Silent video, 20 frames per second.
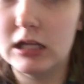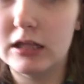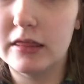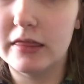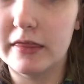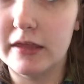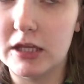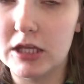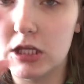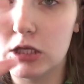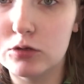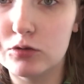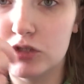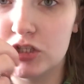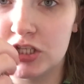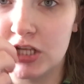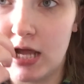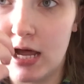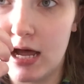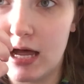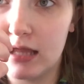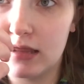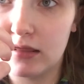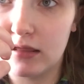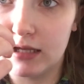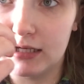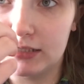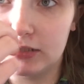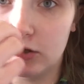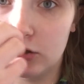the huge knot,
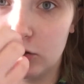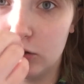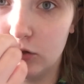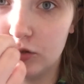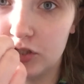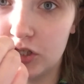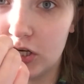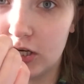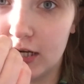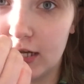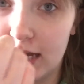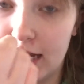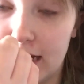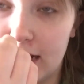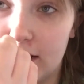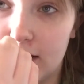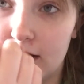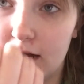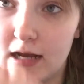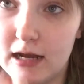like the whole chunk of hair